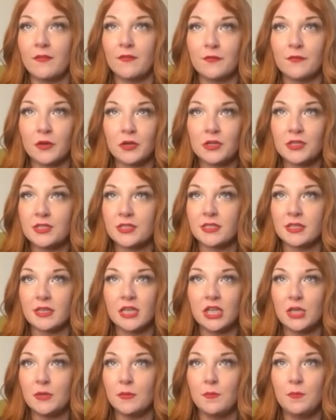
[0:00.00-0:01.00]
first
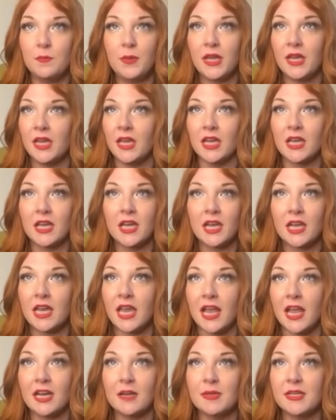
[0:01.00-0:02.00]
big
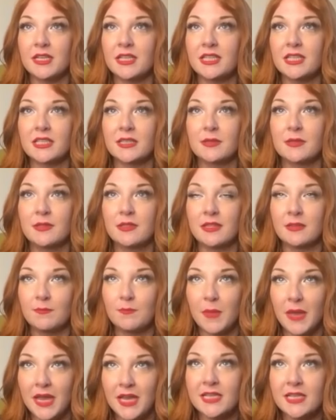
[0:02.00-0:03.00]
cannabis
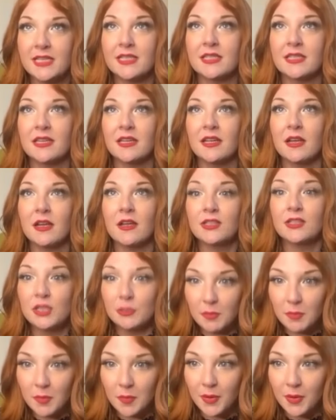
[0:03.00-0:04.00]
based
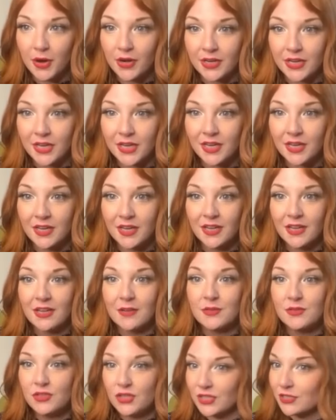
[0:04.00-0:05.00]
Super Bowl party,
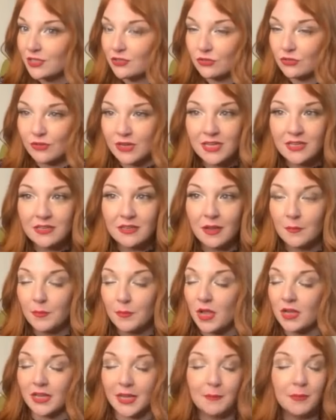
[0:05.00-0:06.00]
just street,
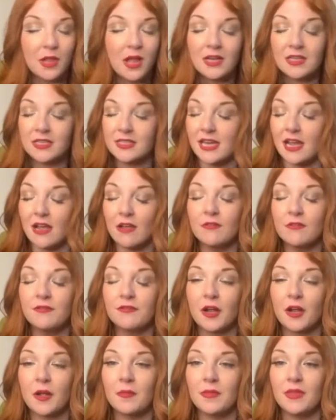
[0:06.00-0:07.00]
blocks down
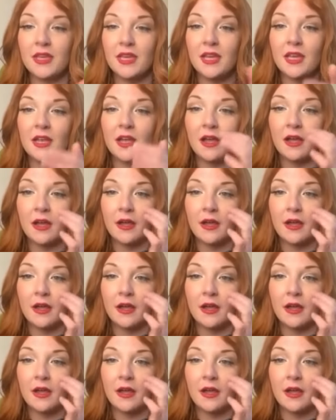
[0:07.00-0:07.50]
from the